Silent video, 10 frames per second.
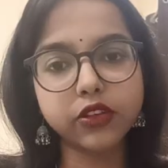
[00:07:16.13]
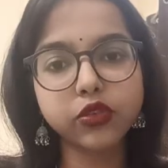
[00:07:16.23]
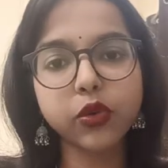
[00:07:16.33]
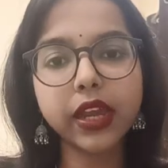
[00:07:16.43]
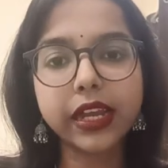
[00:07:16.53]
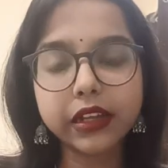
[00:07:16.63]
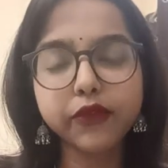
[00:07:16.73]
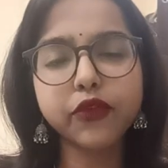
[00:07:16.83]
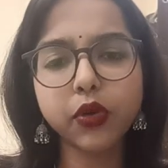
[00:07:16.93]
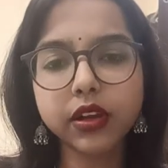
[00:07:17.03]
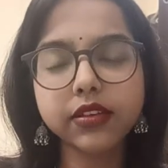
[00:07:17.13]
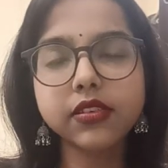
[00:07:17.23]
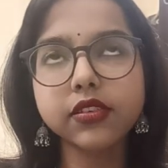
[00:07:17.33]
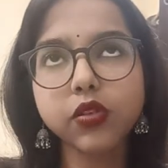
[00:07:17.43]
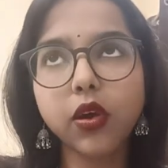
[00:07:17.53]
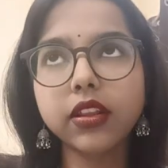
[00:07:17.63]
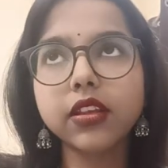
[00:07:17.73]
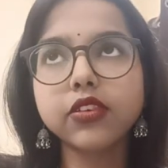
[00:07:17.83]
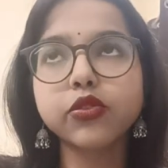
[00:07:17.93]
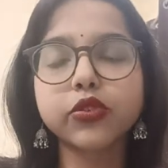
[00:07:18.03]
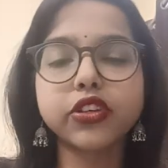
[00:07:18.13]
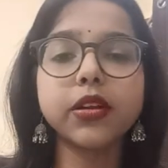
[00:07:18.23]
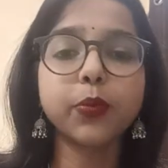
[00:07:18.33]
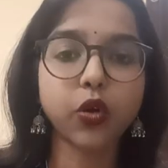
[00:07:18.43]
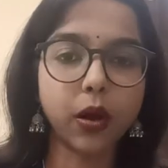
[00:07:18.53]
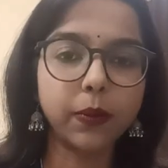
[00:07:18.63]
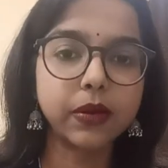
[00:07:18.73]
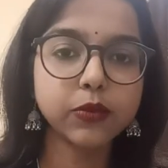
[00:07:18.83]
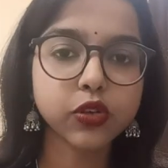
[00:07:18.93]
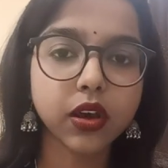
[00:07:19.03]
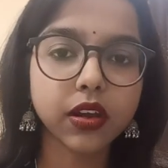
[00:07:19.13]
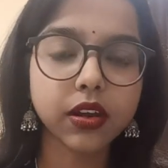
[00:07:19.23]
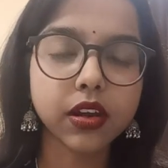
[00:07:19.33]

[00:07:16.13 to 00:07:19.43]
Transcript: So it focuses on the social problems, or